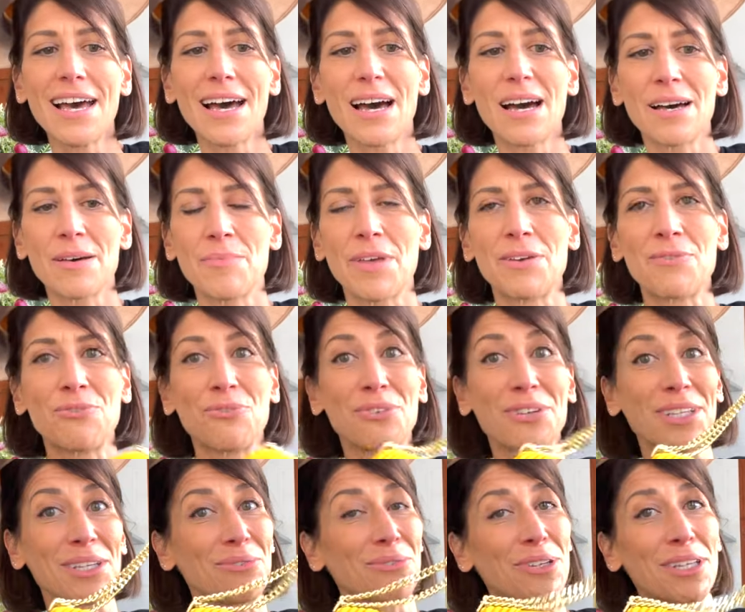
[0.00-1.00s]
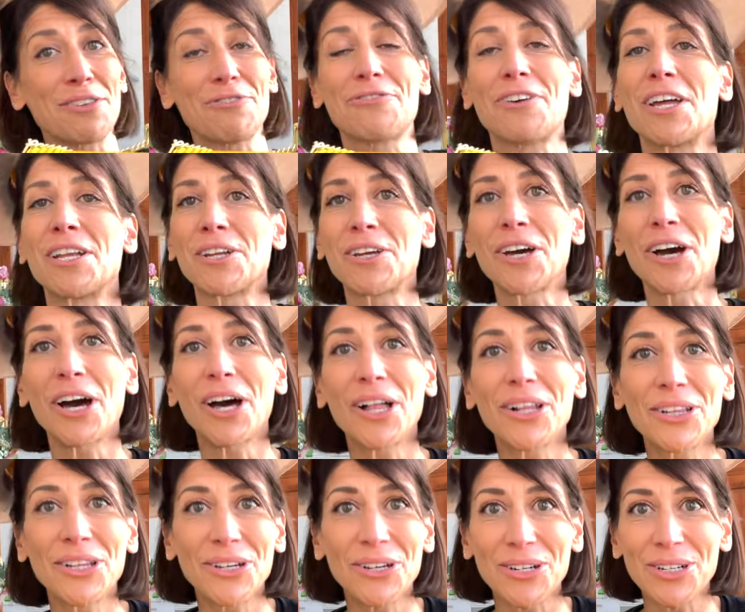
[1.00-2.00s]
Um, and really, really fun
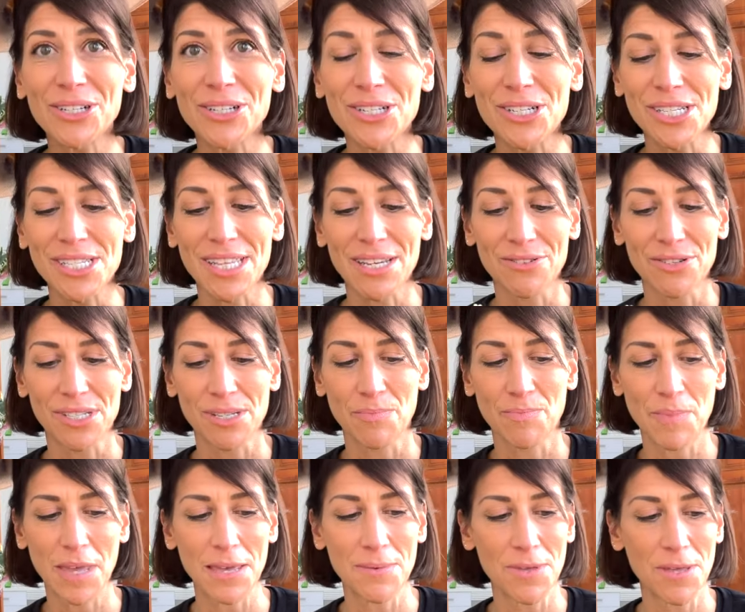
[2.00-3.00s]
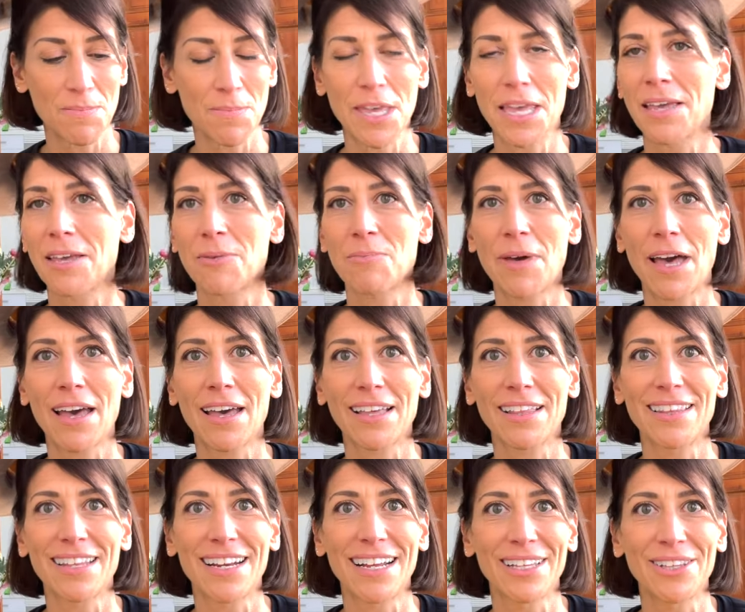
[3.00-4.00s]
colors. There is a baby pink bag
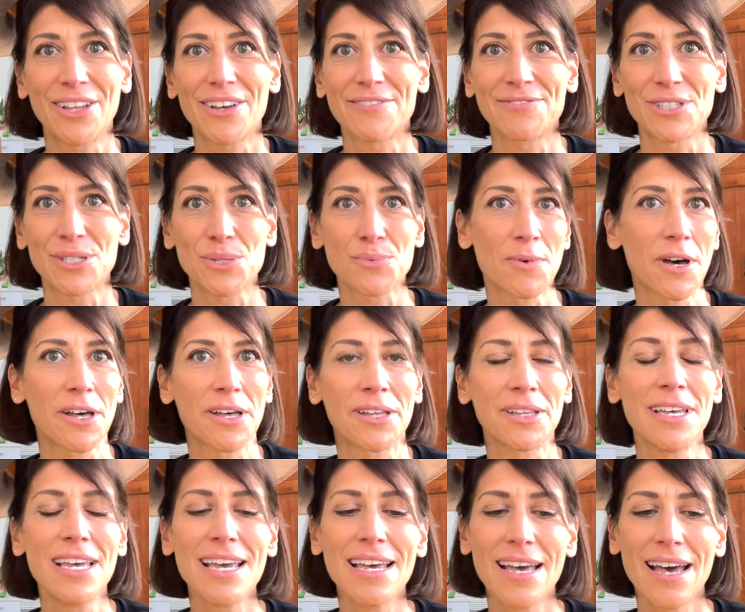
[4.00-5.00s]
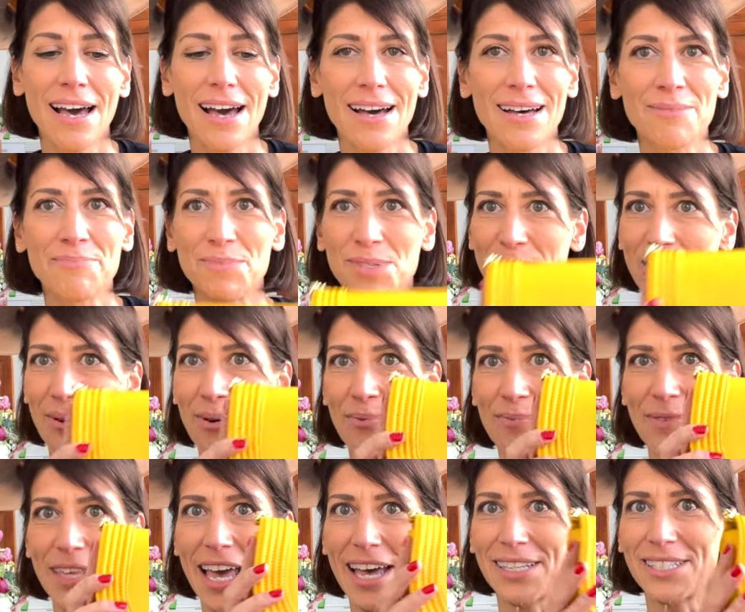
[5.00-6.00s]
that I loved as well. Um, so
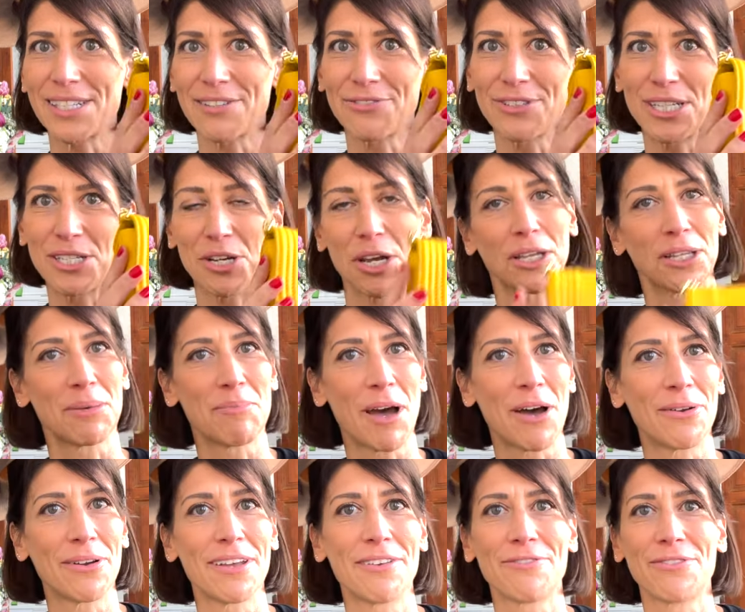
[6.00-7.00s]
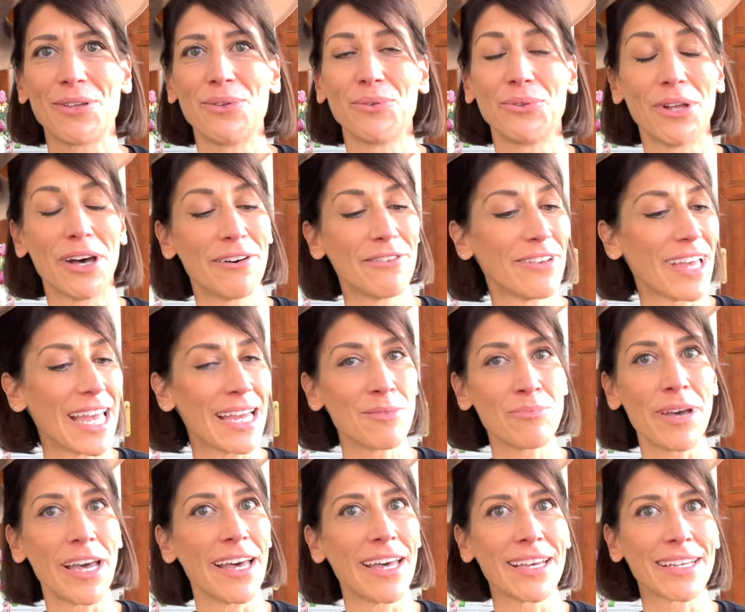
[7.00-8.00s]
yeah, definitely check them out if you love
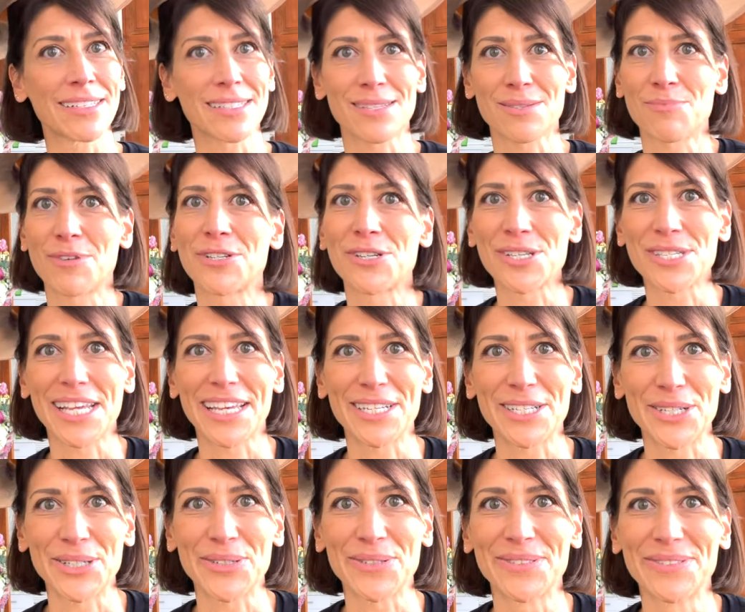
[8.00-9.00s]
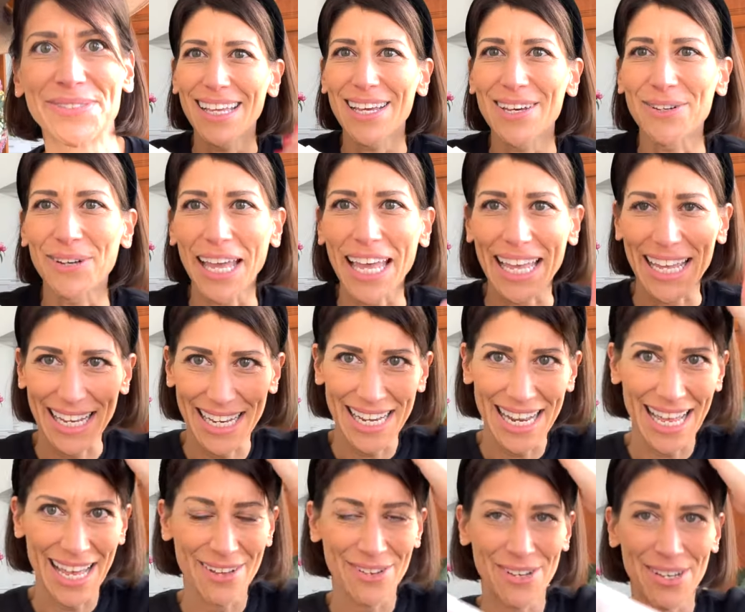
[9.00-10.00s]
handbags as much as I do. Okay,
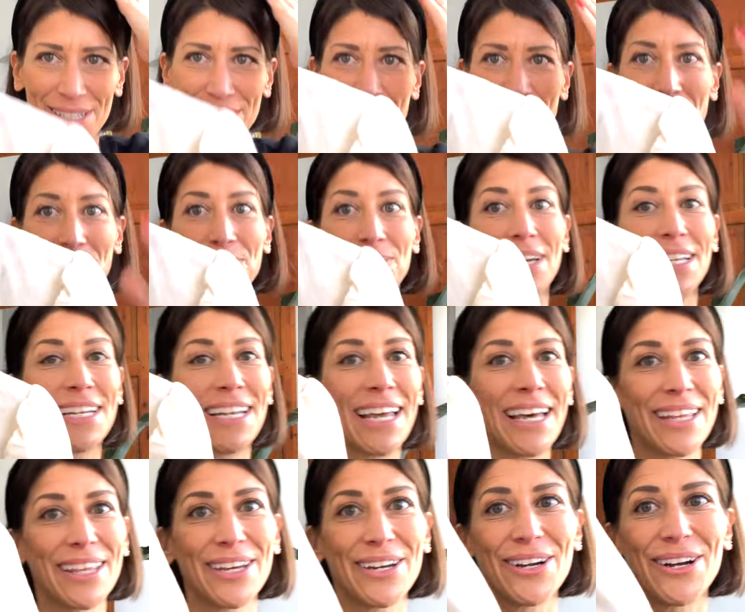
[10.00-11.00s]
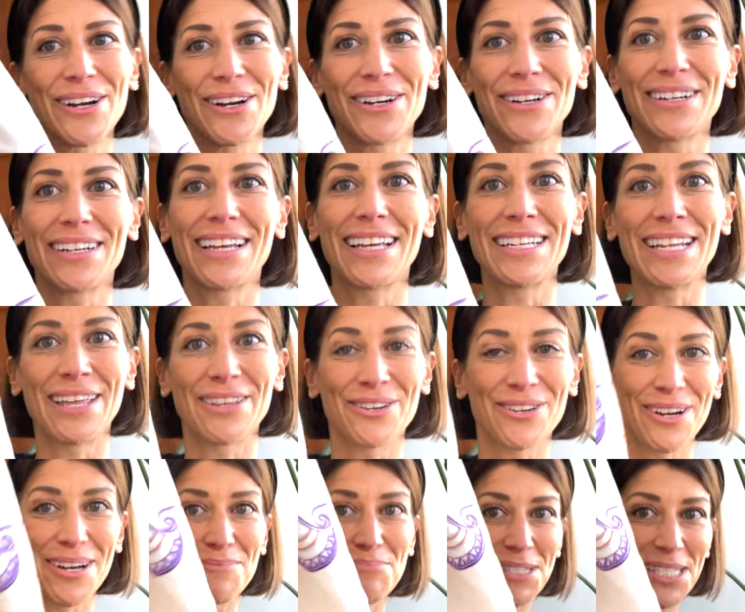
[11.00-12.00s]
now on to another, another
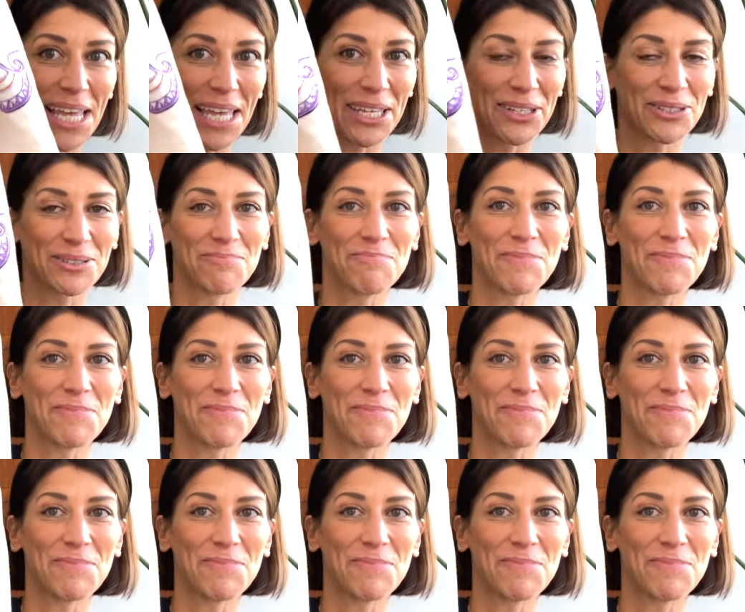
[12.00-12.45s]
upcycled